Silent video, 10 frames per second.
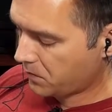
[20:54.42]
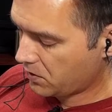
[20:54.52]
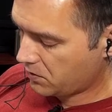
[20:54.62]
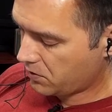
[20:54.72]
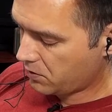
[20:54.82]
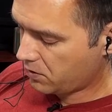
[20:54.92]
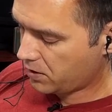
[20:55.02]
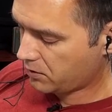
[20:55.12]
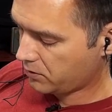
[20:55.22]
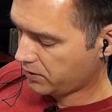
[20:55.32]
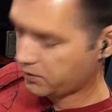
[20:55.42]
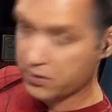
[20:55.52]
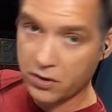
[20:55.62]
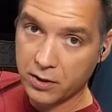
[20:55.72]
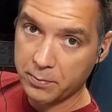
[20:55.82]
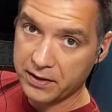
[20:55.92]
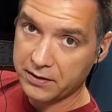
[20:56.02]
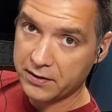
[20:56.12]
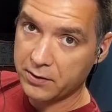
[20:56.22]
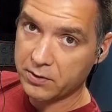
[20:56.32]
So I'll go ahead and turn up a
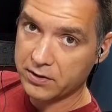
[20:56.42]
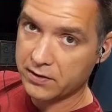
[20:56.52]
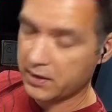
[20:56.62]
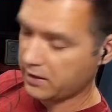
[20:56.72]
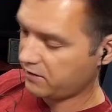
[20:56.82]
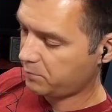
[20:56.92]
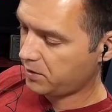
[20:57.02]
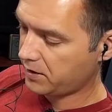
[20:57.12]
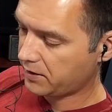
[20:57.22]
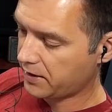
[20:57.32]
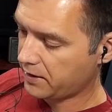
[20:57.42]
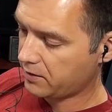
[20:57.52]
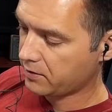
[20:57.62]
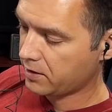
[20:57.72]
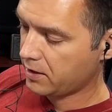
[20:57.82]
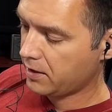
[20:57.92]
sequence that I have playing now.